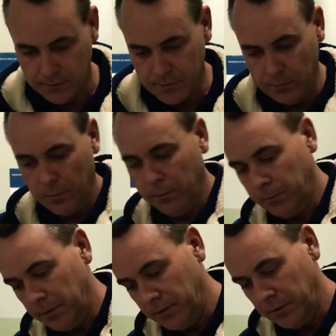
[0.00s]
So what we
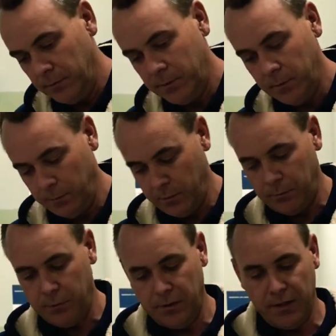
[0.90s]
want to do is we
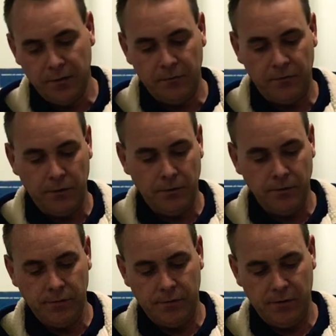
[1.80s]
want to put another
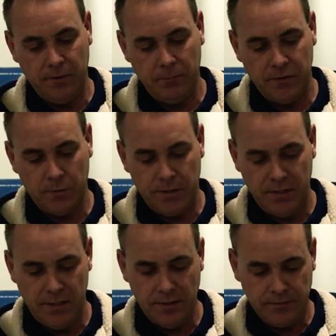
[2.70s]
fuse in between
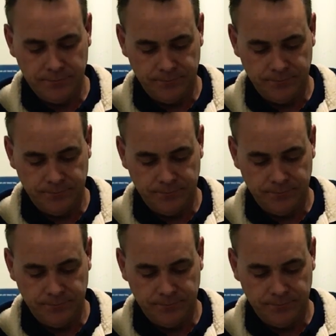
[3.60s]
here